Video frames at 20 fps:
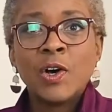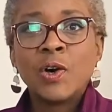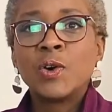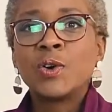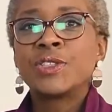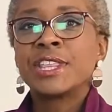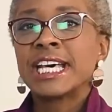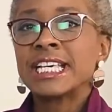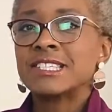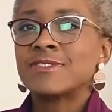
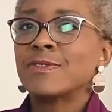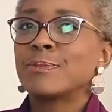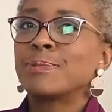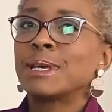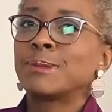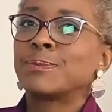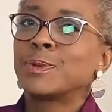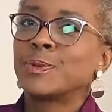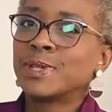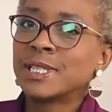Or that's for
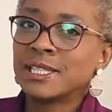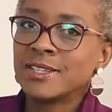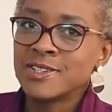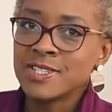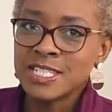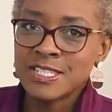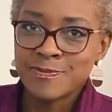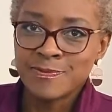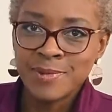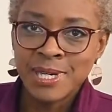people with
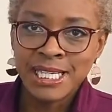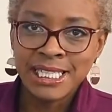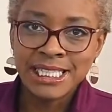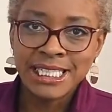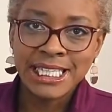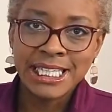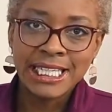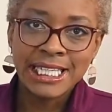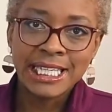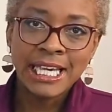lots of
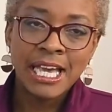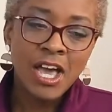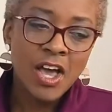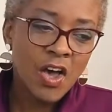money.